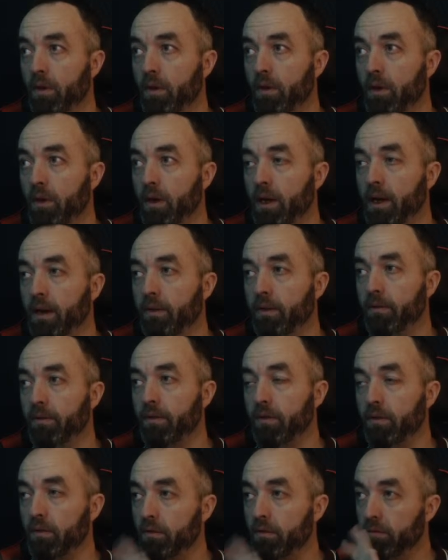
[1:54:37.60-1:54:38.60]
have to,
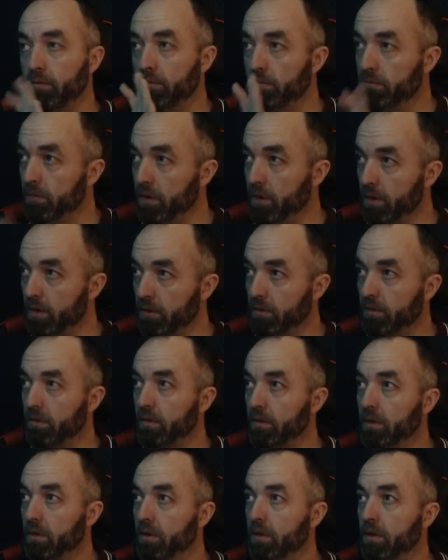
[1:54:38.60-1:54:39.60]
you know,
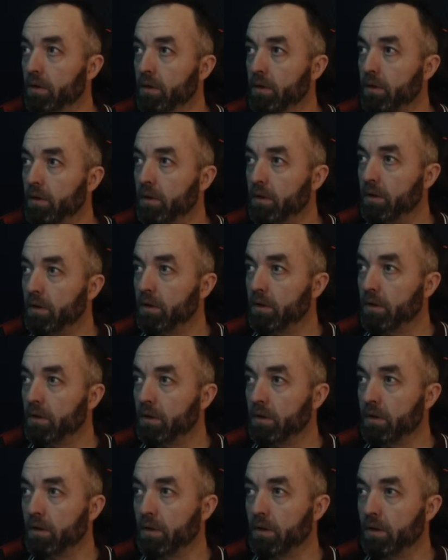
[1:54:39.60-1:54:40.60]

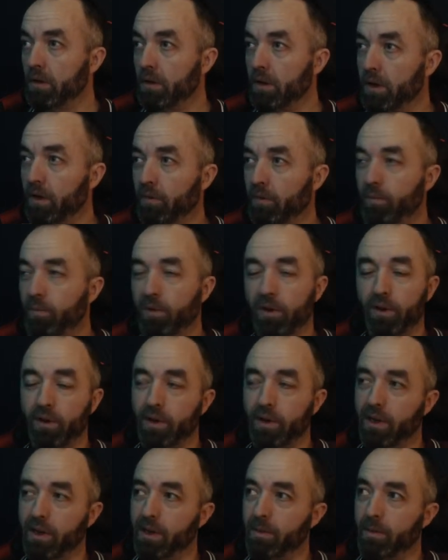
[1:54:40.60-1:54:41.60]
gotta give
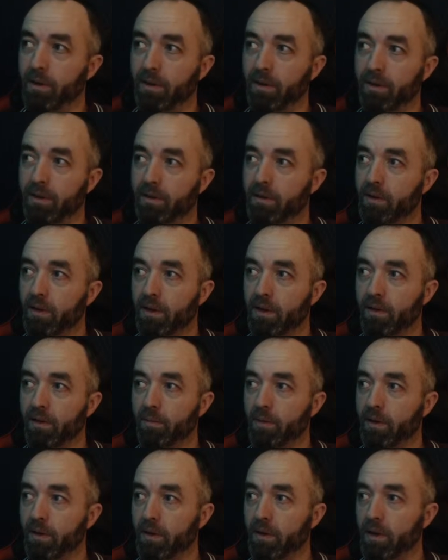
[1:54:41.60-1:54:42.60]
priority, man. Gotta give
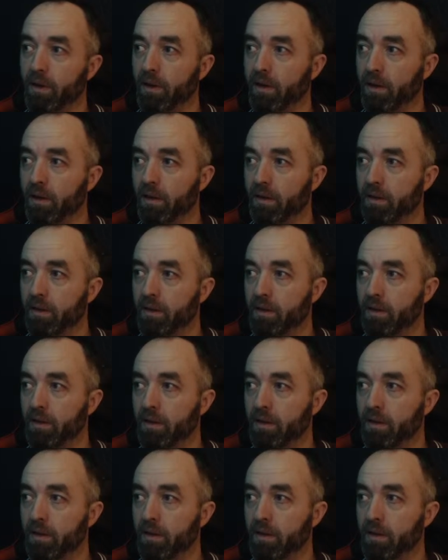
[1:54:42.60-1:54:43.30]
priority to